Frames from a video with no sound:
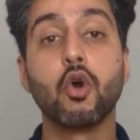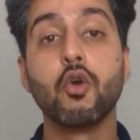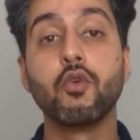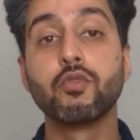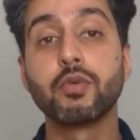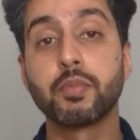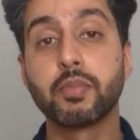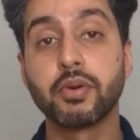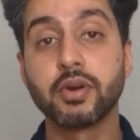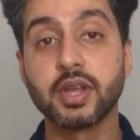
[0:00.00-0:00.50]

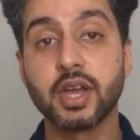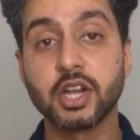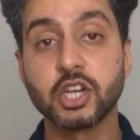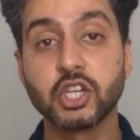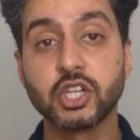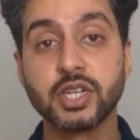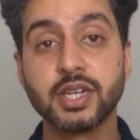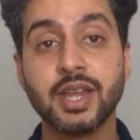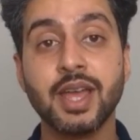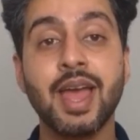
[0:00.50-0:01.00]

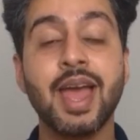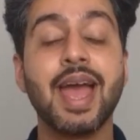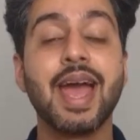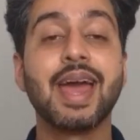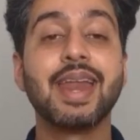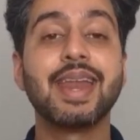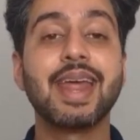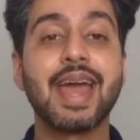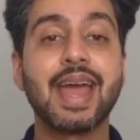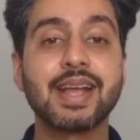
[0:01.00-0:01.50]
overproduction
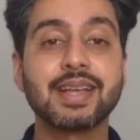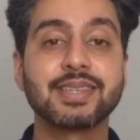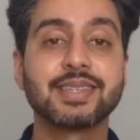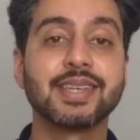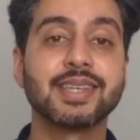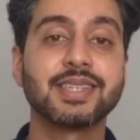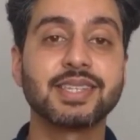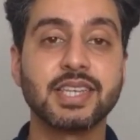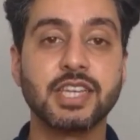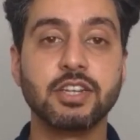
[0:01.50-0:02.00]
and
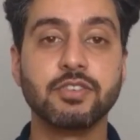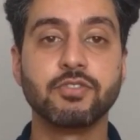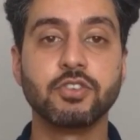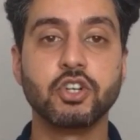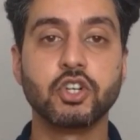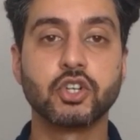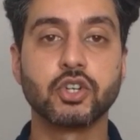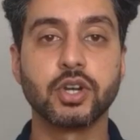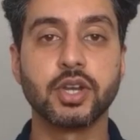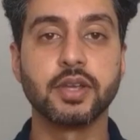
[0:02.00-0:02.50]
excess
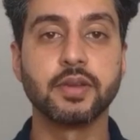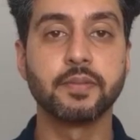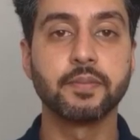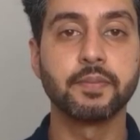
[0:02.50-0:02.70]
inventory.